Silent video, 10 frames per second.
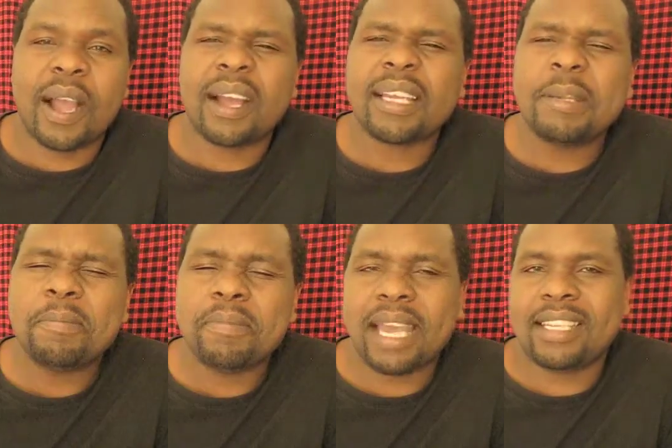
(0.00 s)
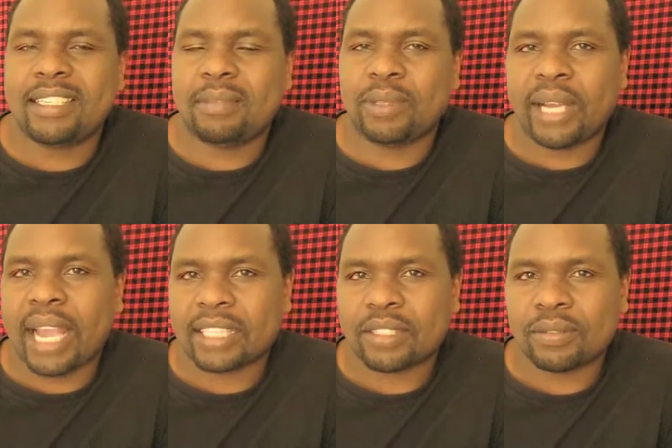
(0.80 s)
unimaginable
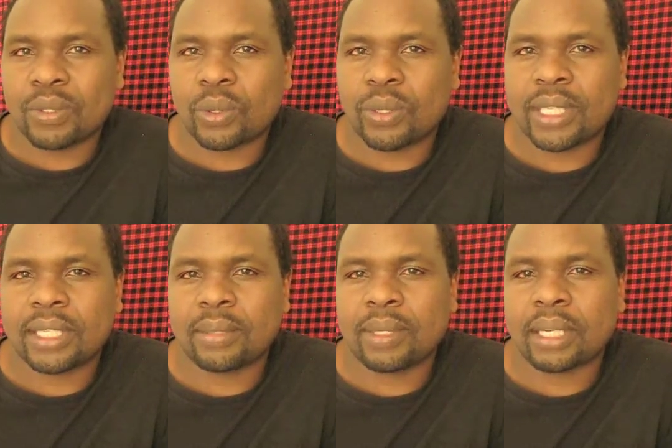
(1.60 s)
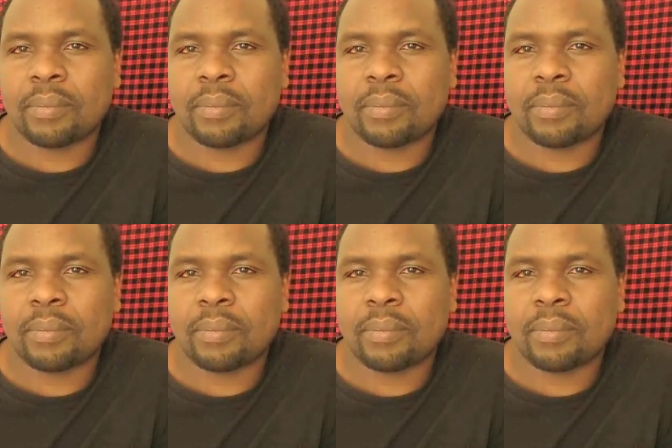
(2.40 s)
acts of torture that were